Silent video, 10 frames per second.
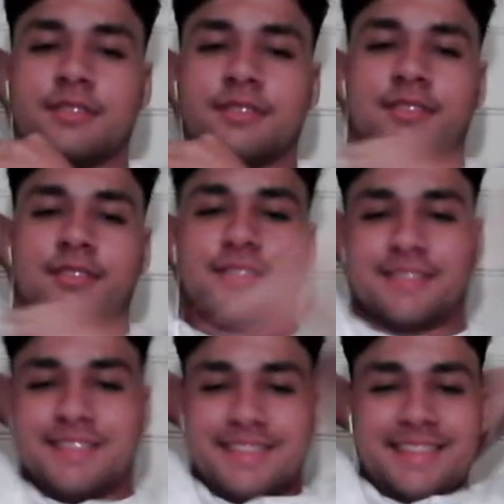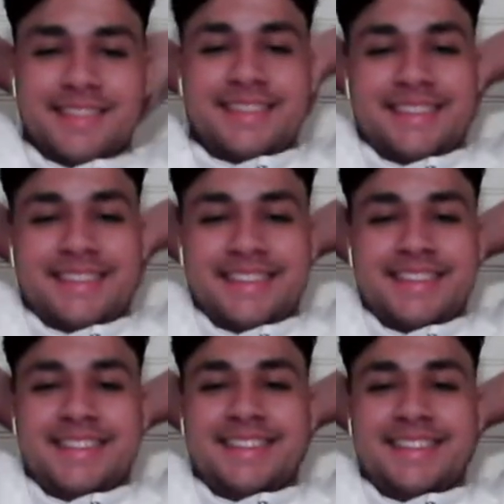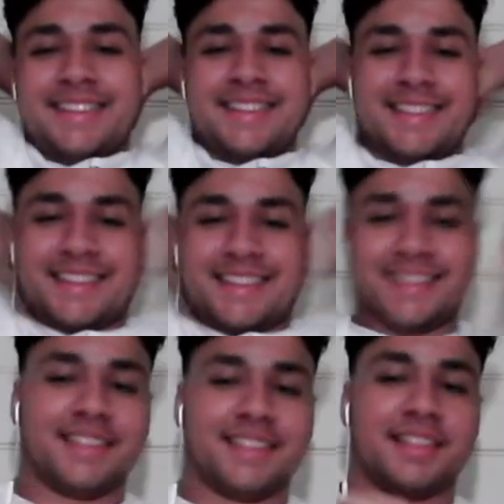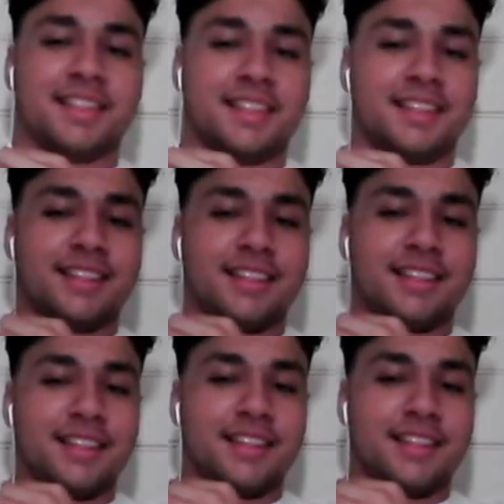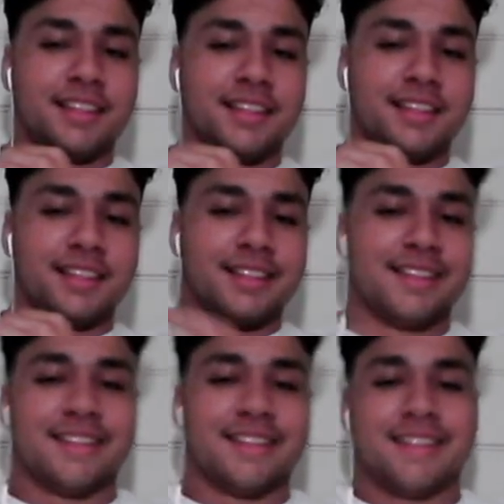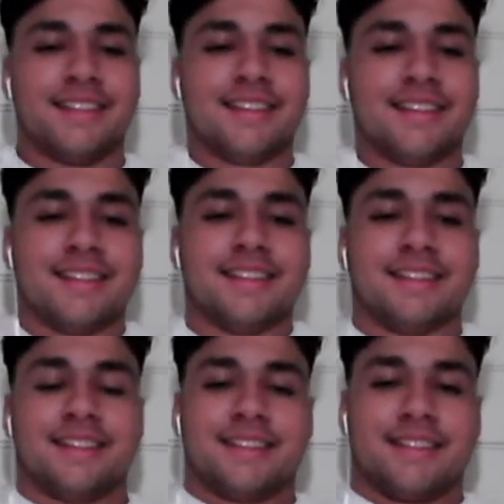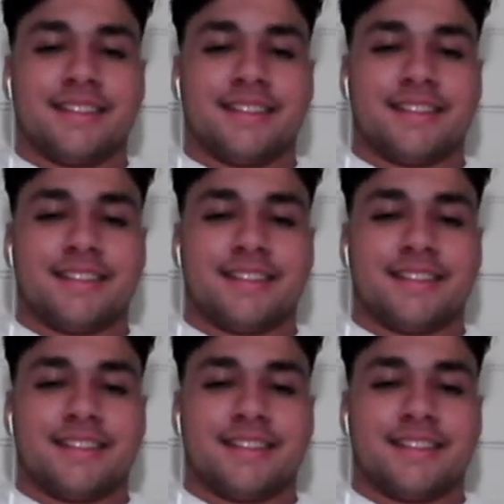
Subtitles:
The person shown says nothing.